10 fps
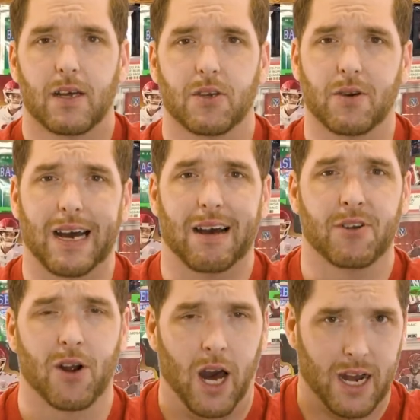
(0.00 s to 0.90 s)
You have
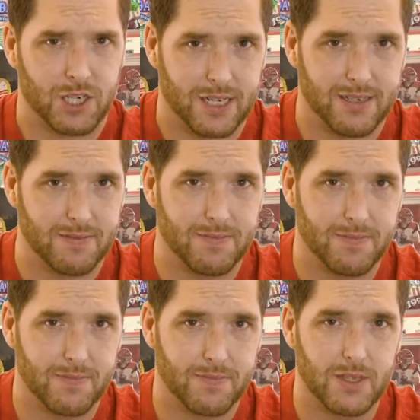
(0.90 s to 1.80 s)
your auction,
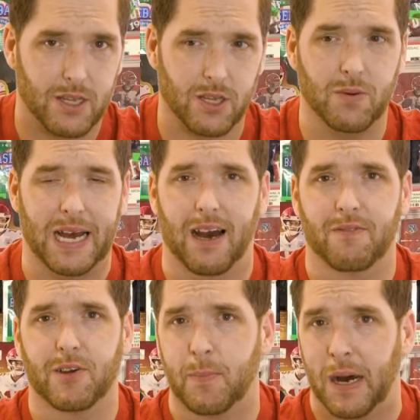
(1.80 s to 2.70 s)
you
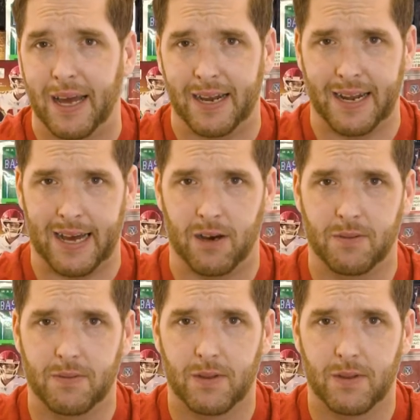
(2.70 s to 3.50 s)
have your buy it now.